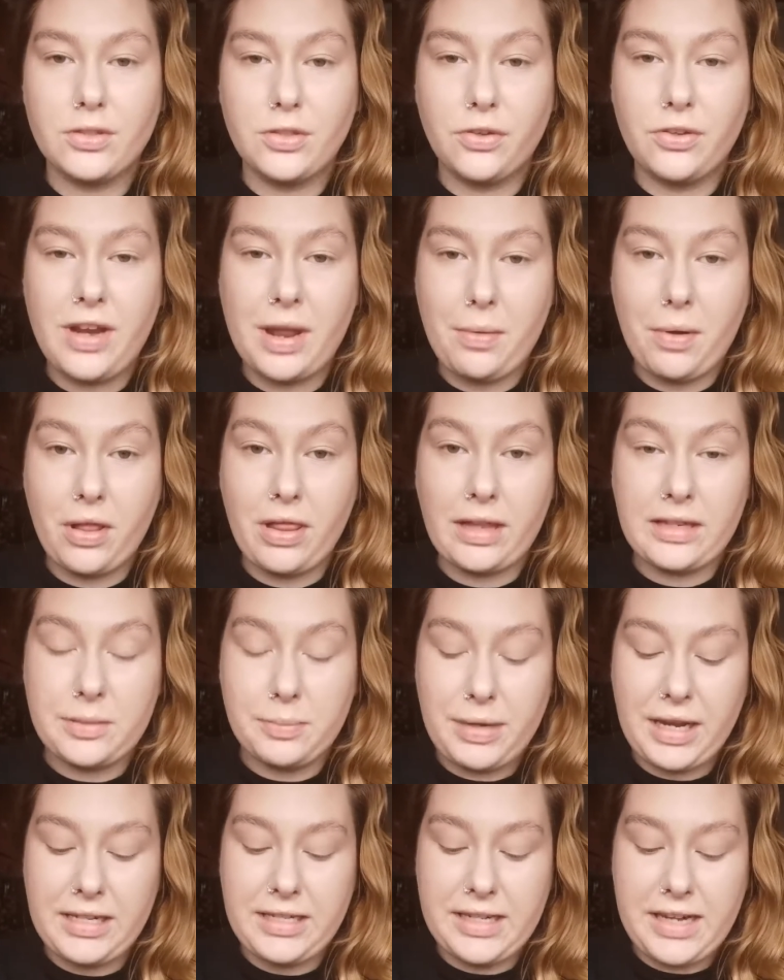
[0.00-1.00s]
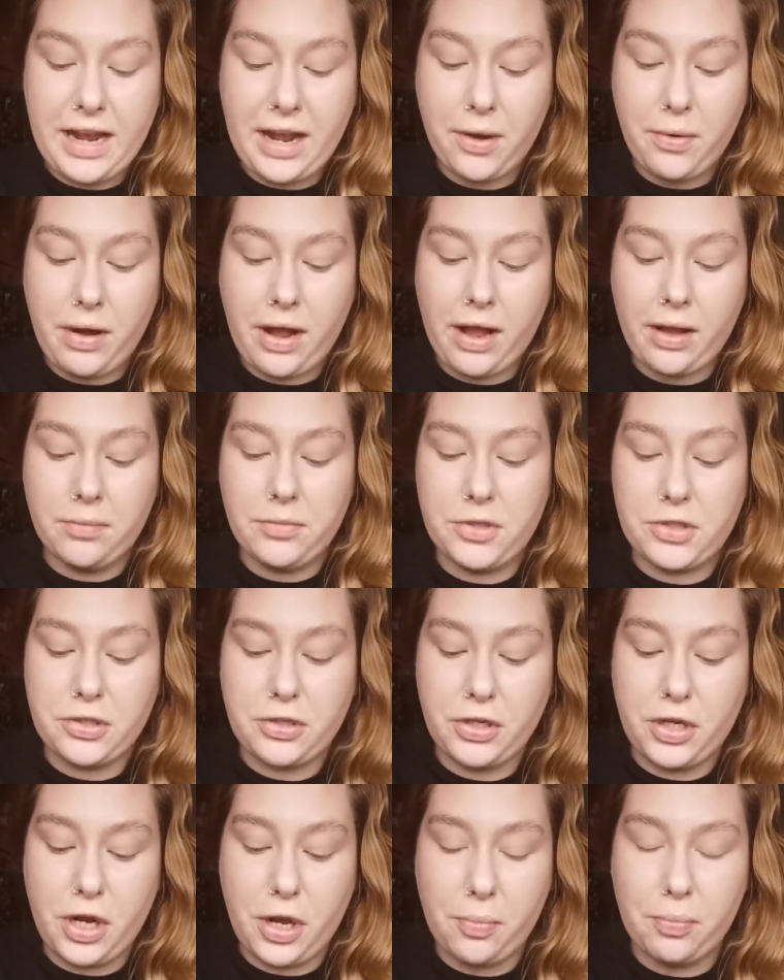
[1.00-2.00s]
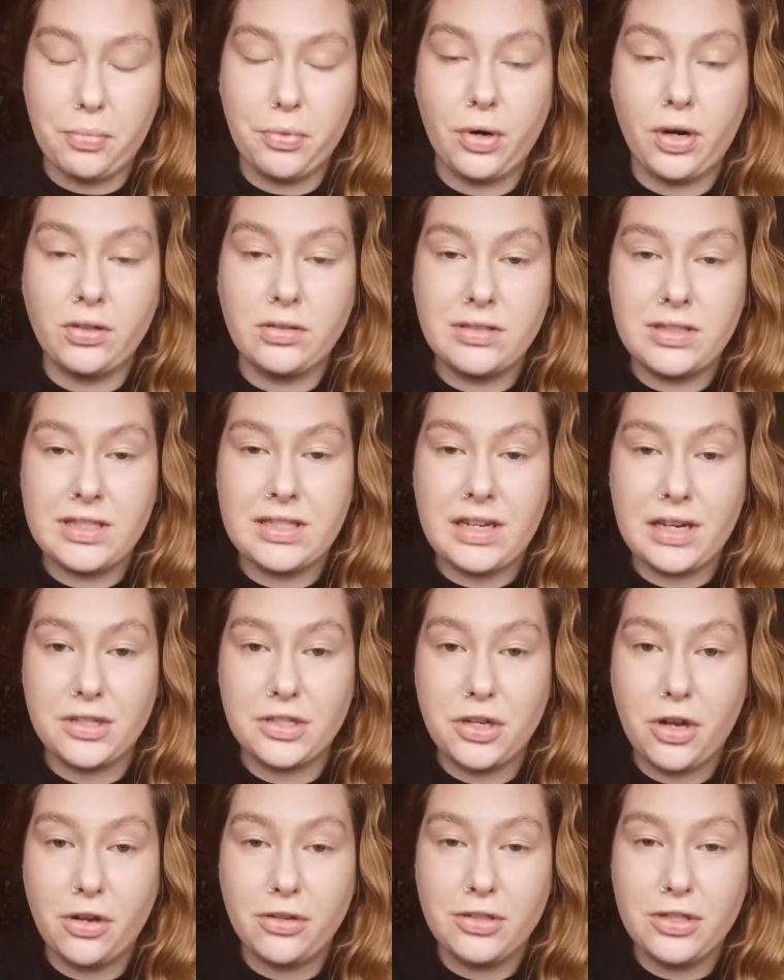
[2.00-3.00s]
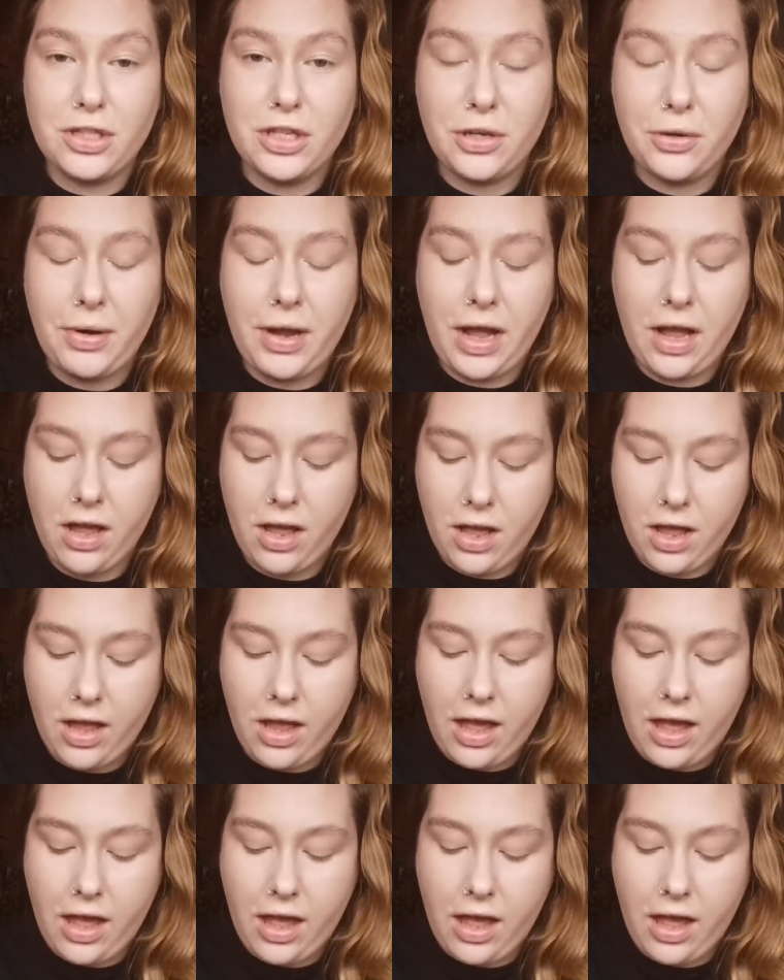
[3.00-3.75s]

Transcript: So now while that's blended out, I'm just going to bronze slash contour.